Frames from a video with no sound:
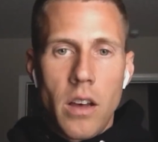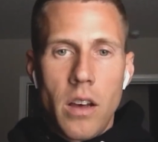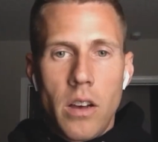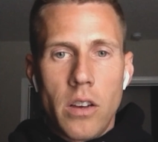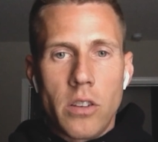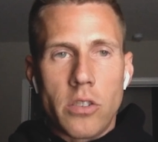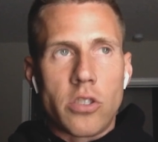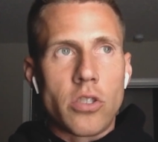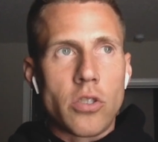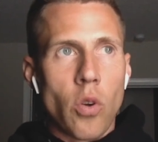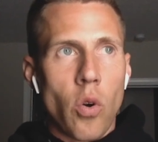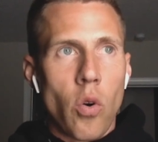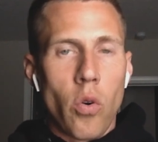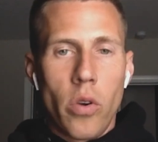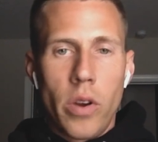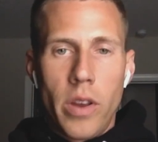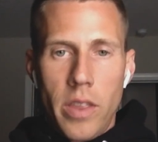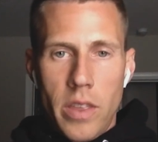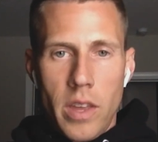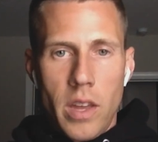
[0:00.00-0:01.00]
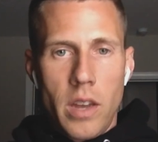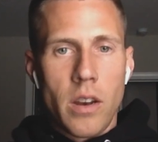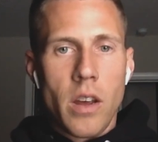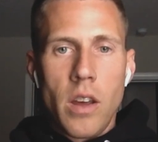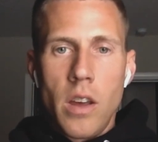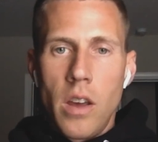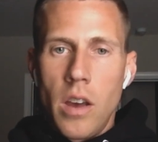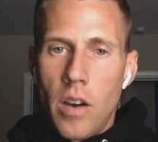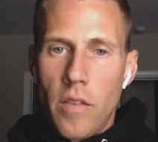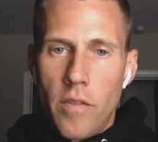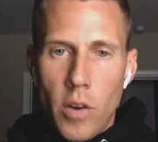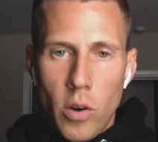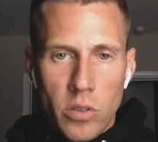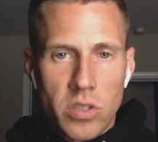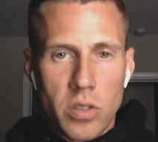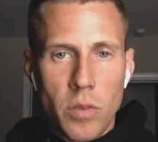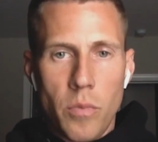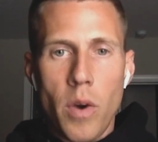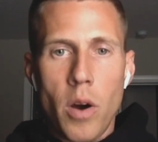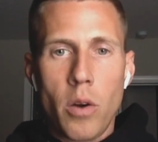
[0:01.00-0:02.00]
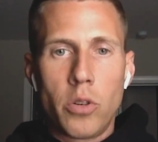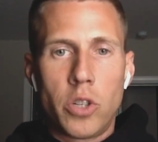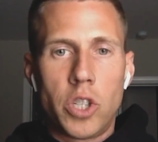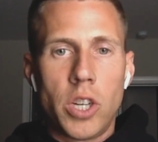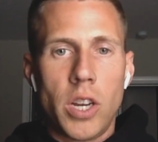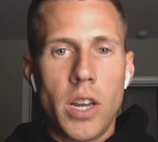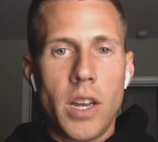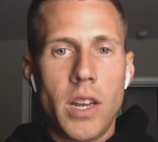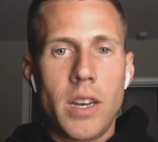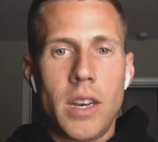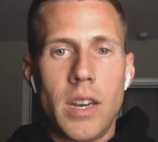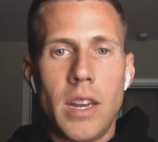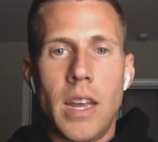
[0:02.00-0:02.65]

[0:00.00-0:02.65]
a story that evokes emotion